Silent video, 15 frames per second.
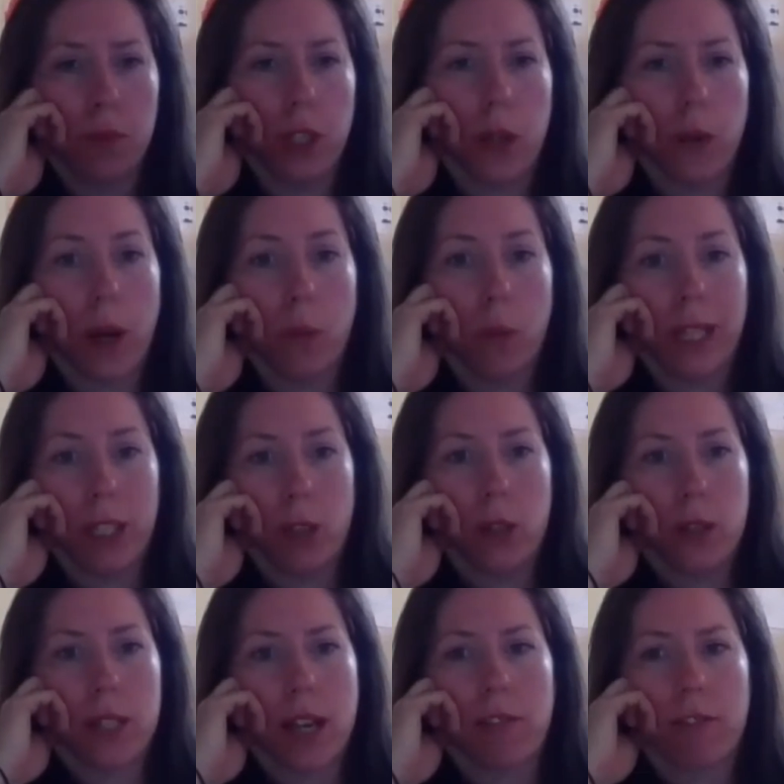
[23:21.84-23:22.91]
We
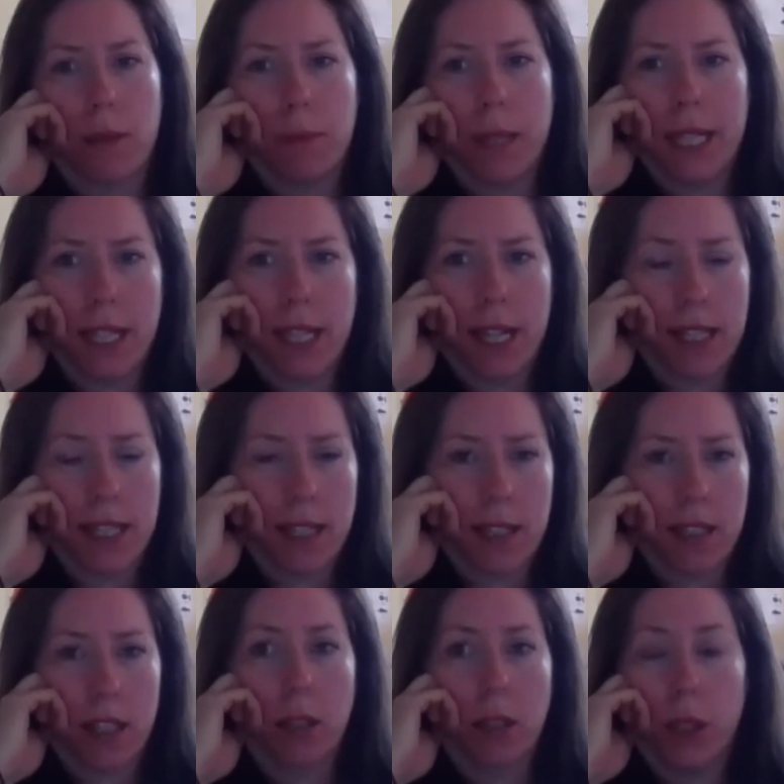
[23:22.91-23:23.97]
use our EPDs
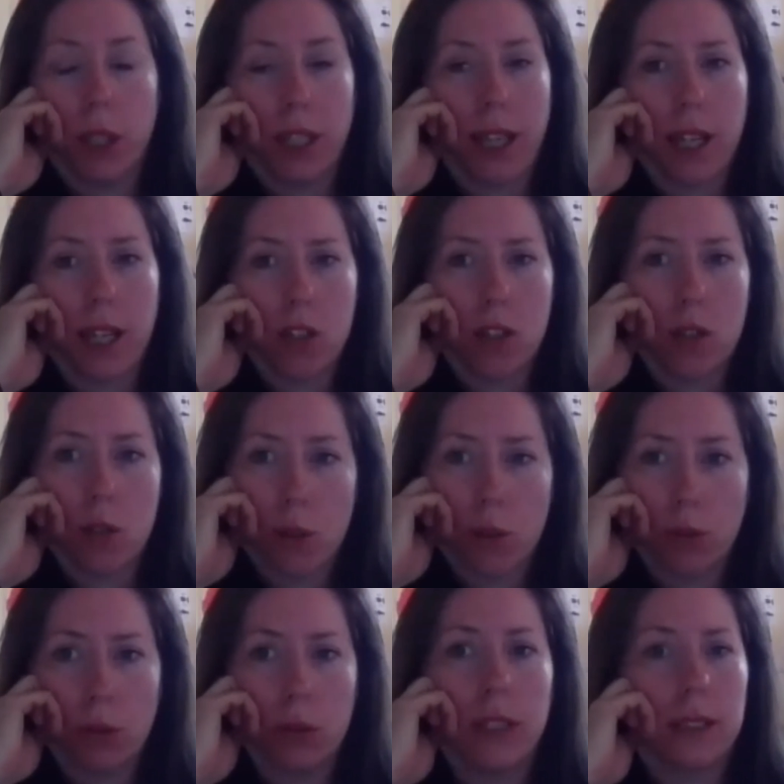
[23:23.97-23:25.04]
as a communication
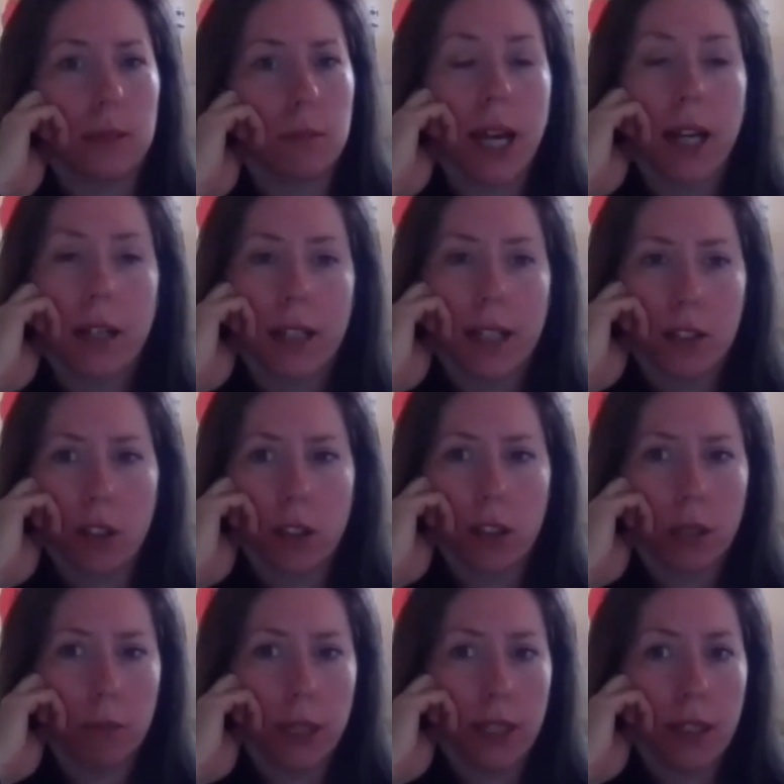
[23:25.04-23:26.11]
tool, as a marketing
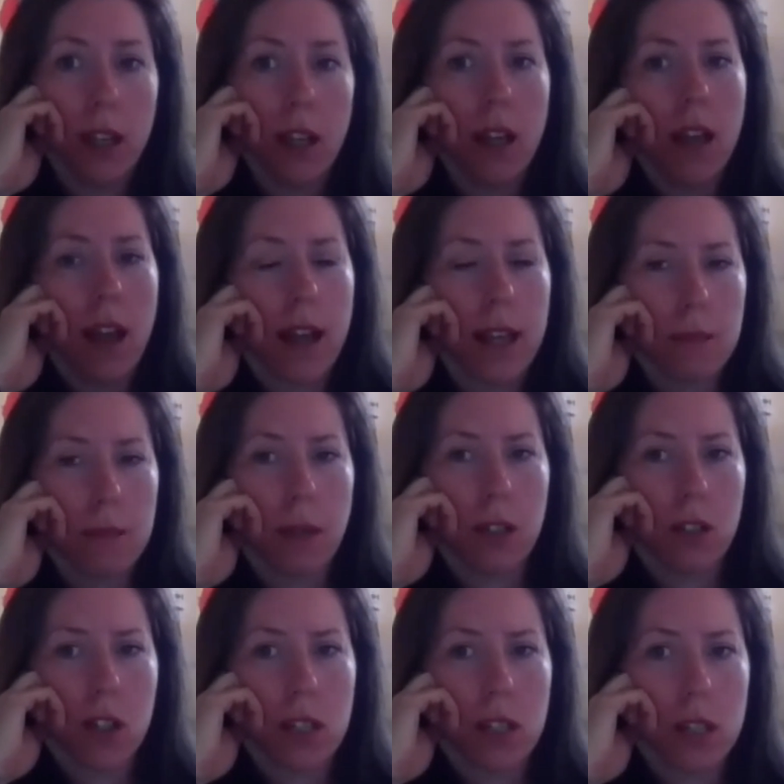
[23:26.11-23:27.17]
document, as
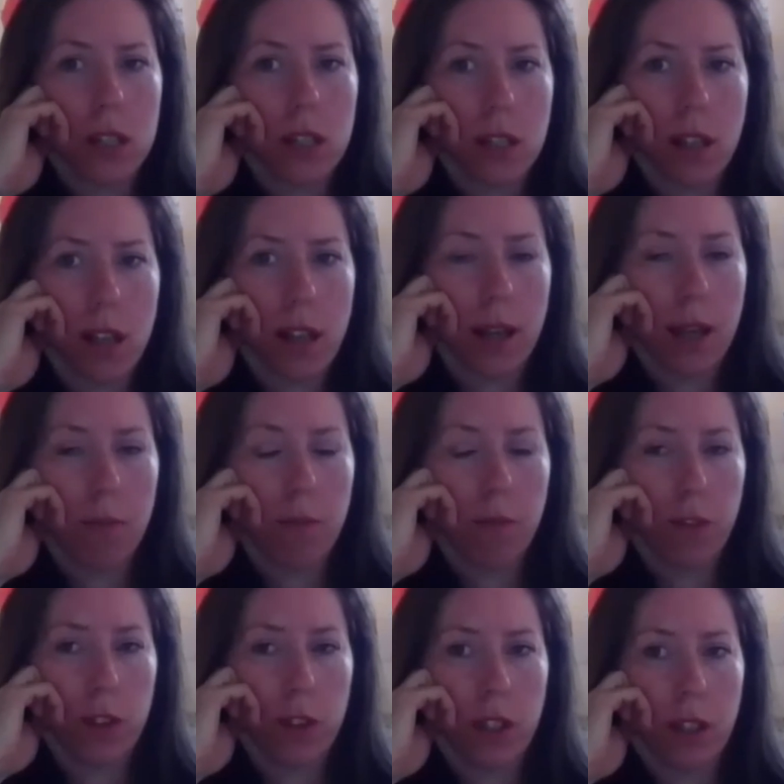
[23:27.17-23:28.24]
much as
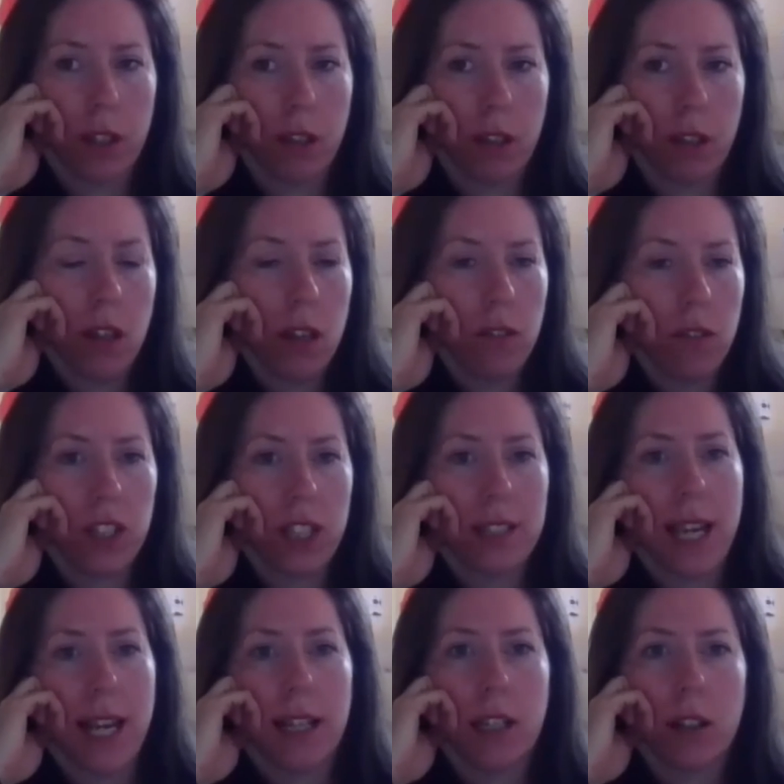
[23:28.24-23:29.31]
for the
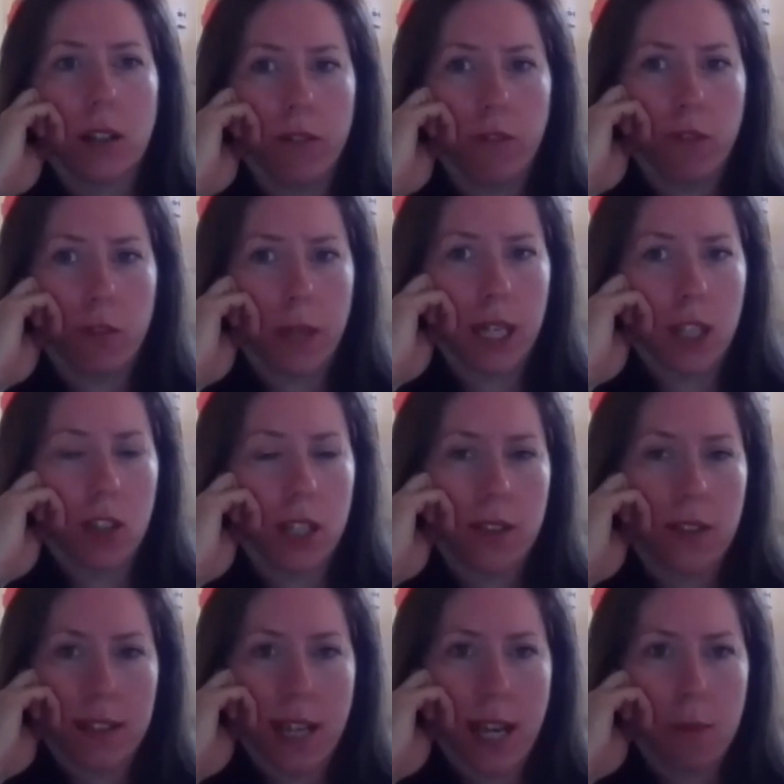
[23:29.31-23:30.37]
technical information in
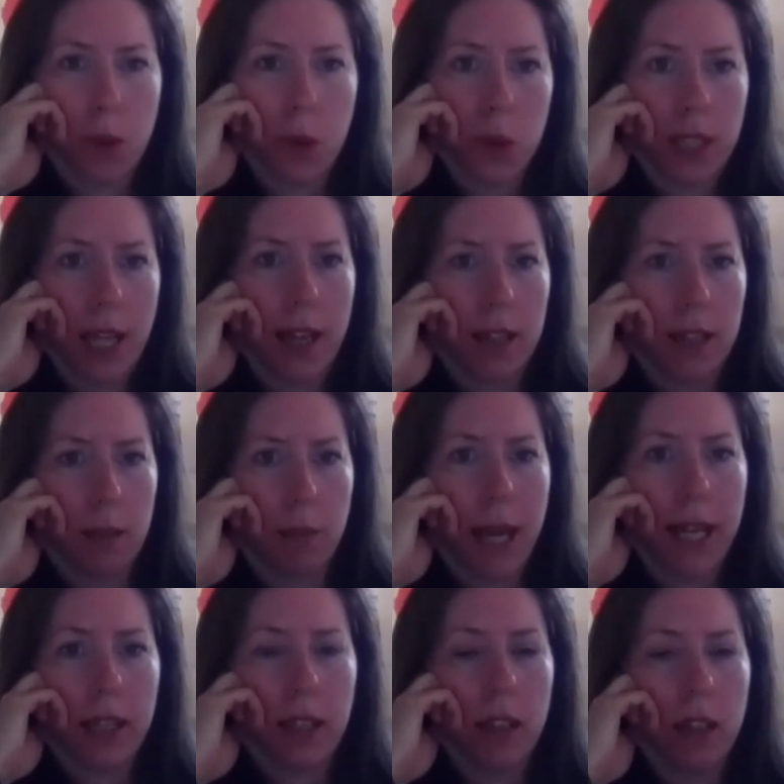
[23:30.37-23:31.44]
the tables at the
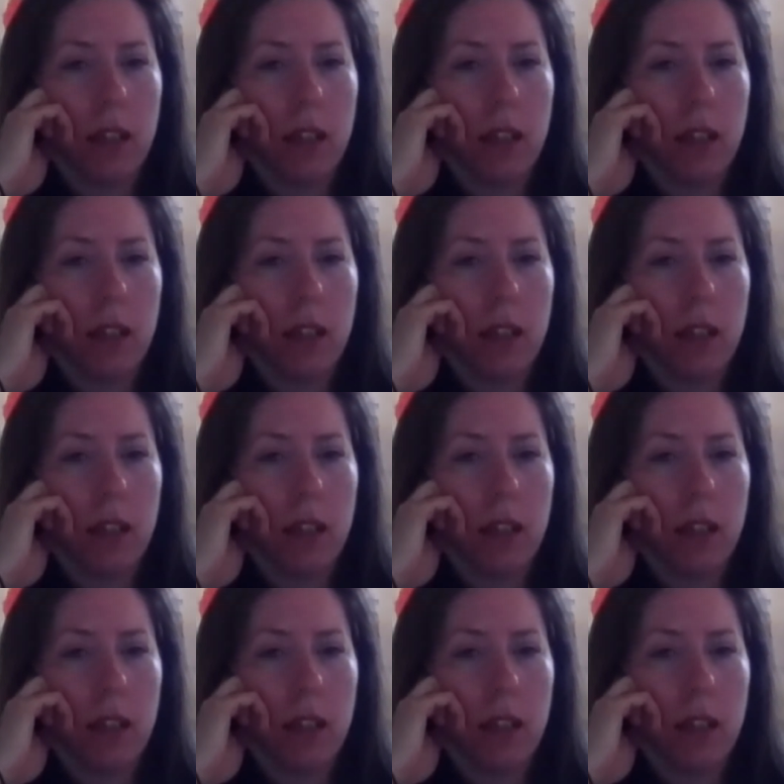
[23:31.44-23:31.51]
back.